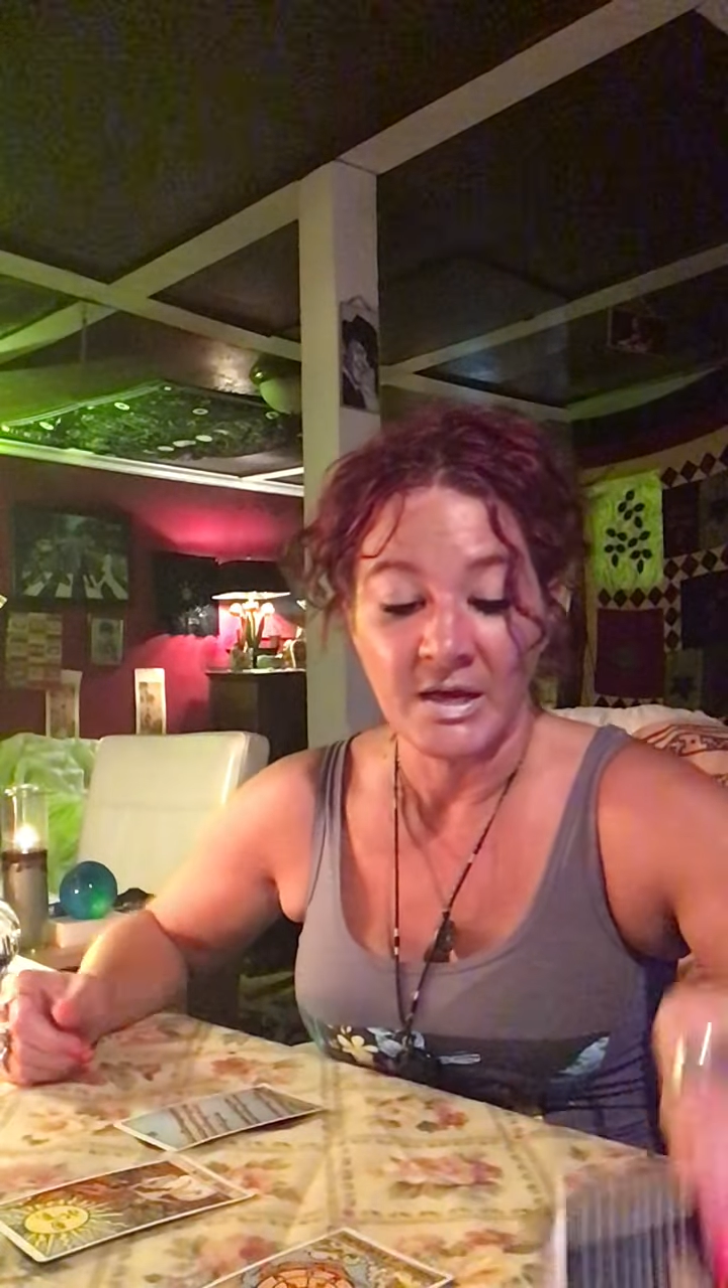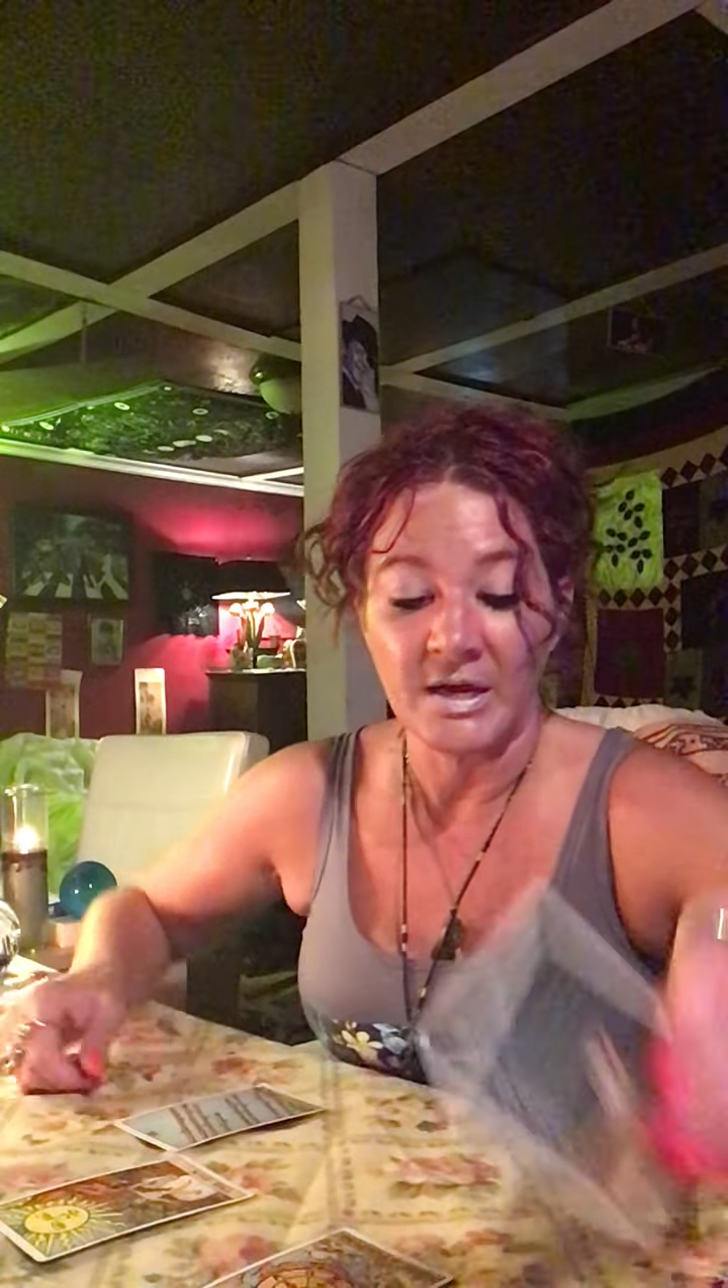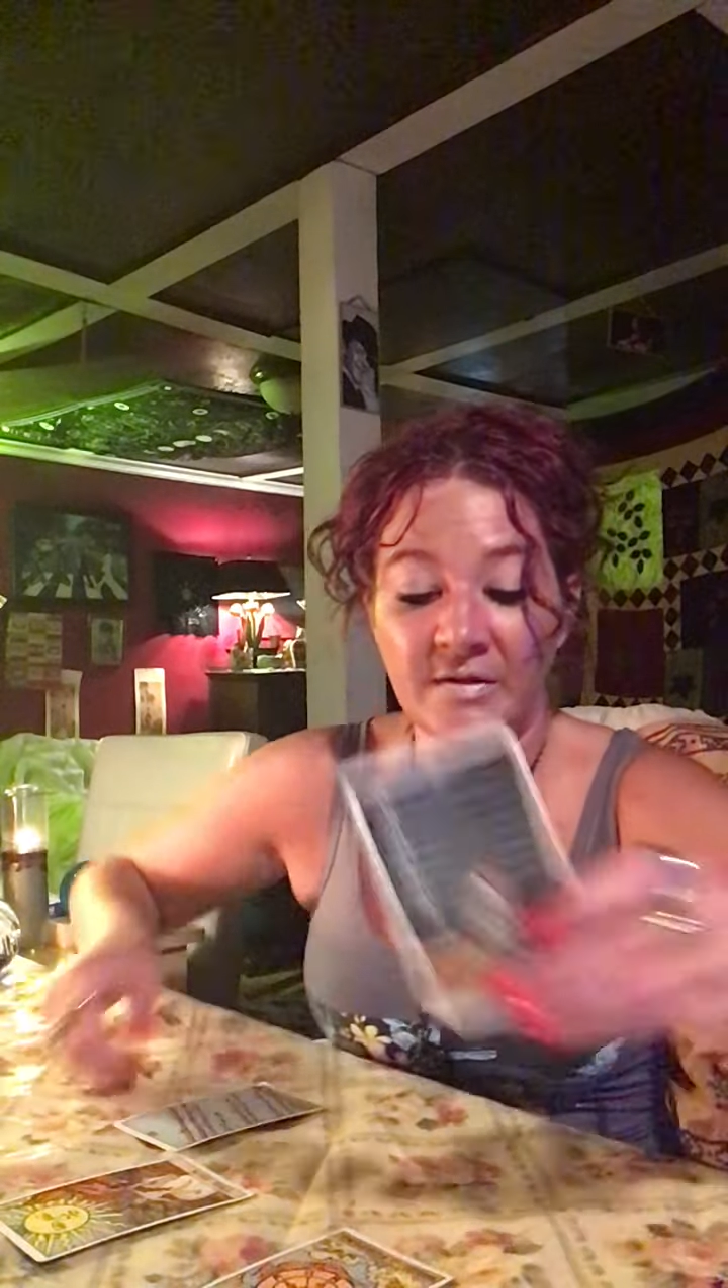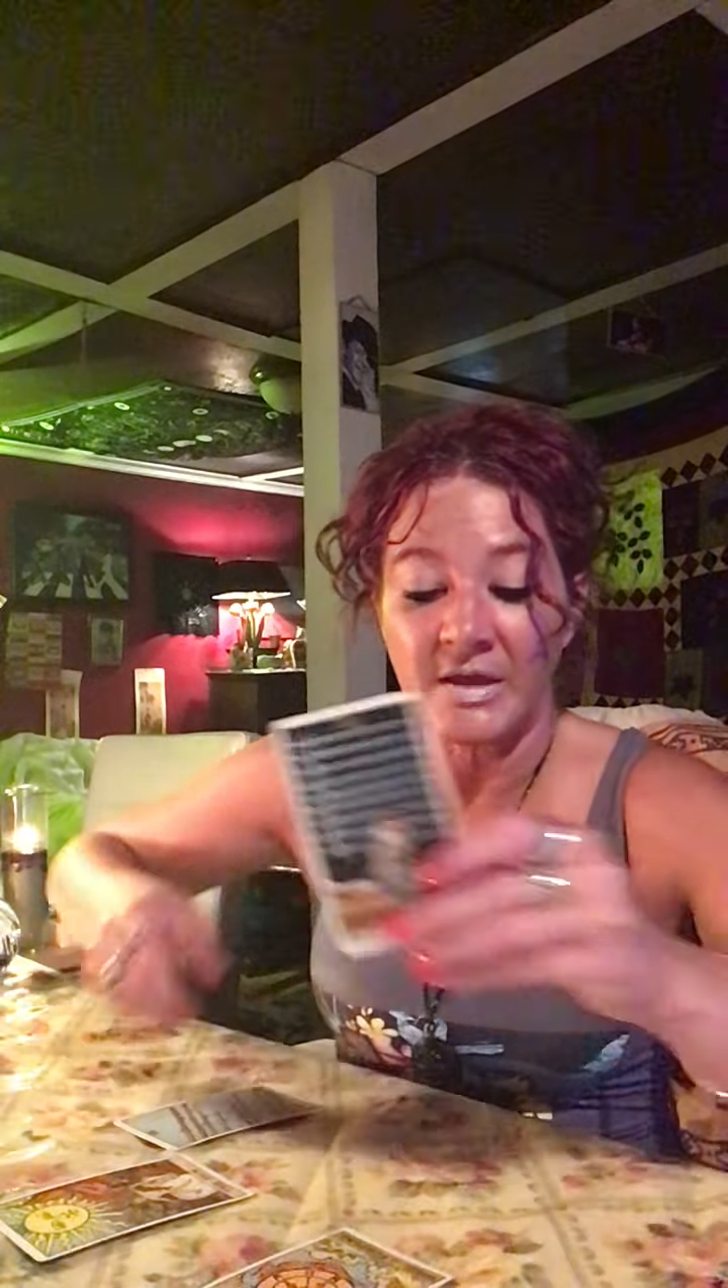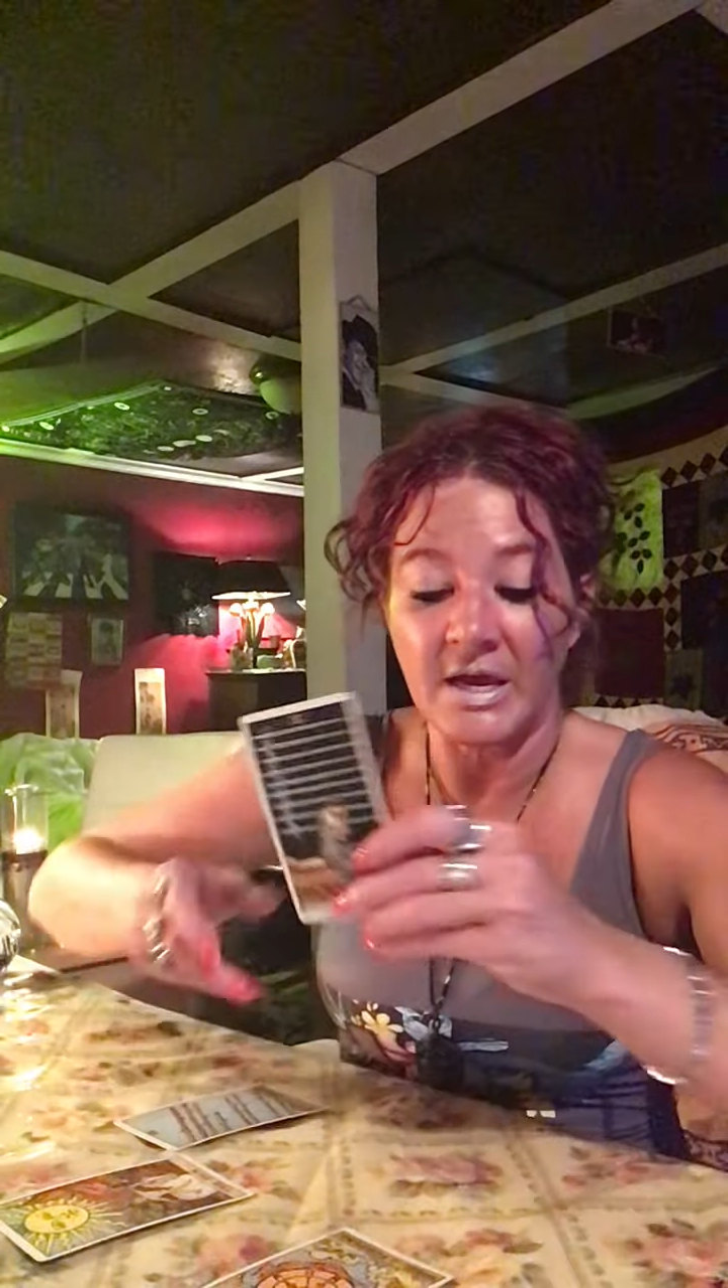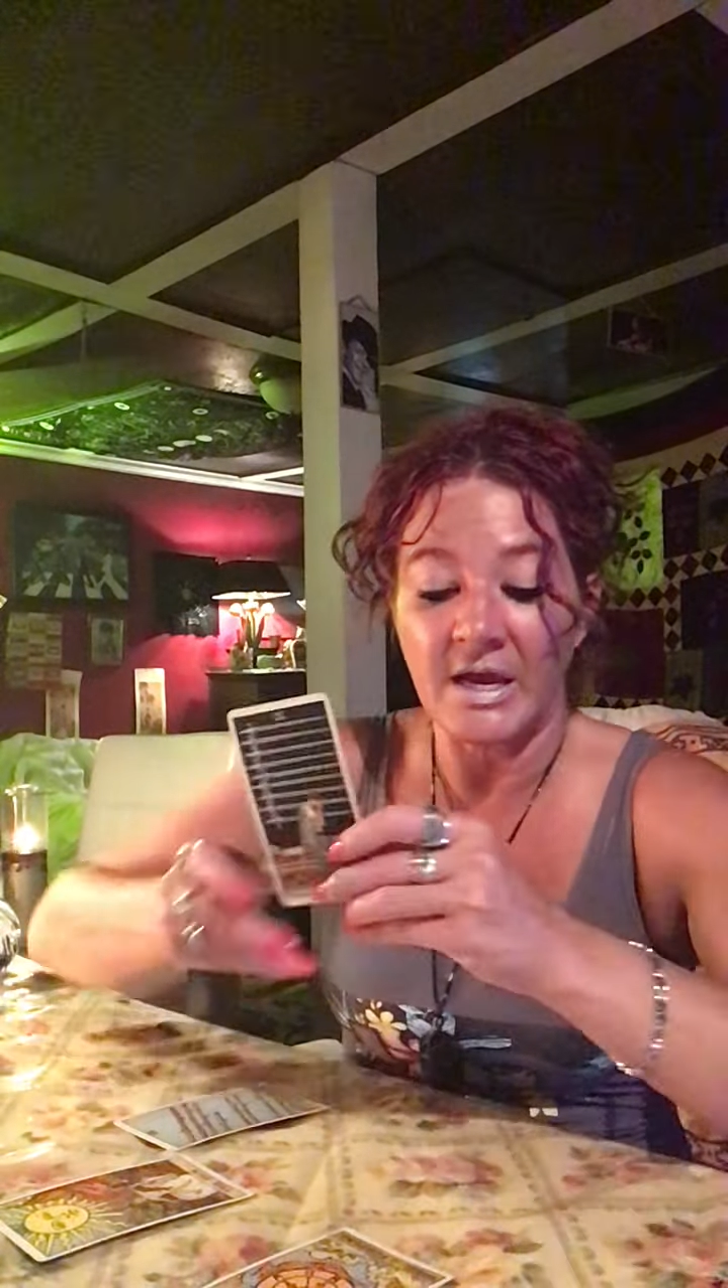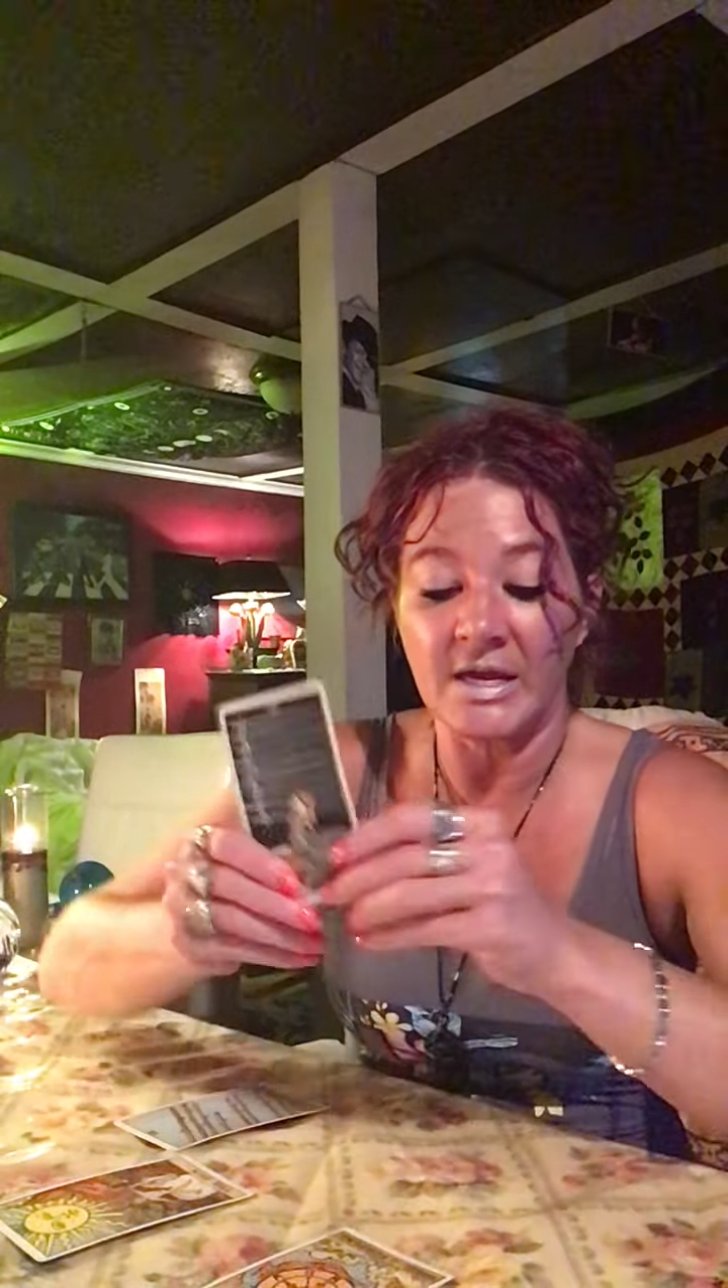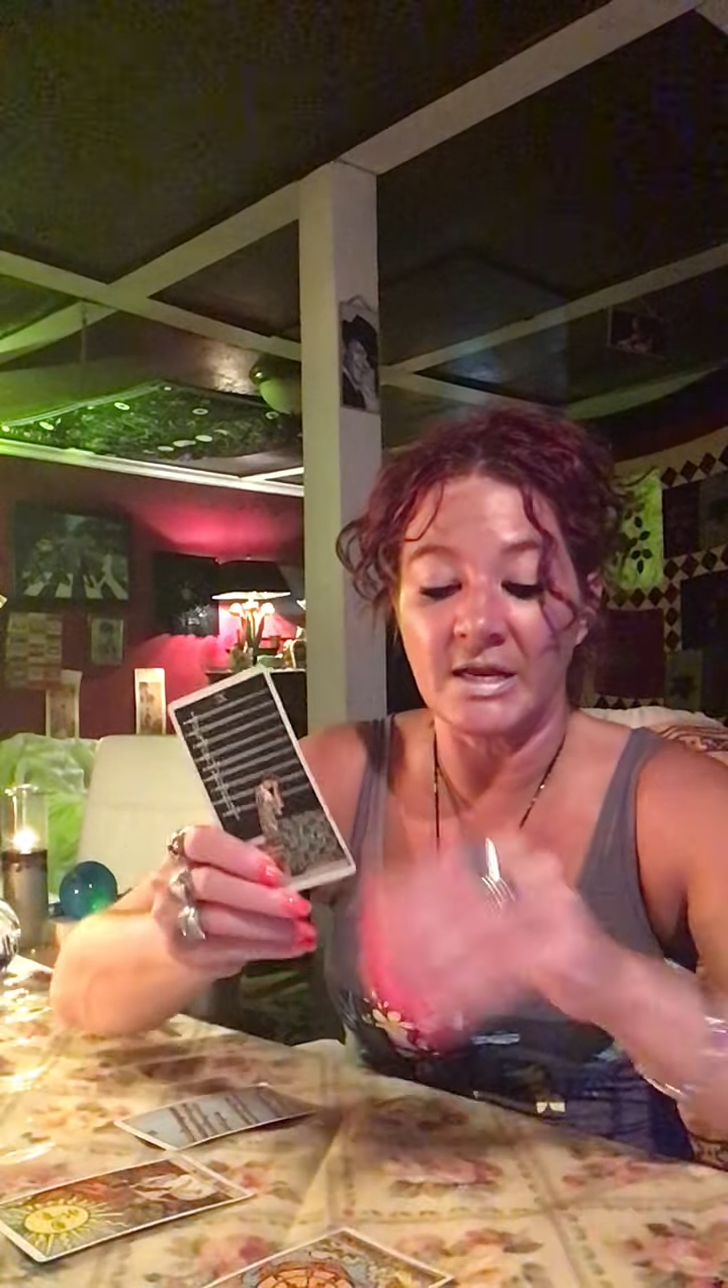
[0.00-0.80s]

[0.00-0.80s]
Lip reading: in the Eight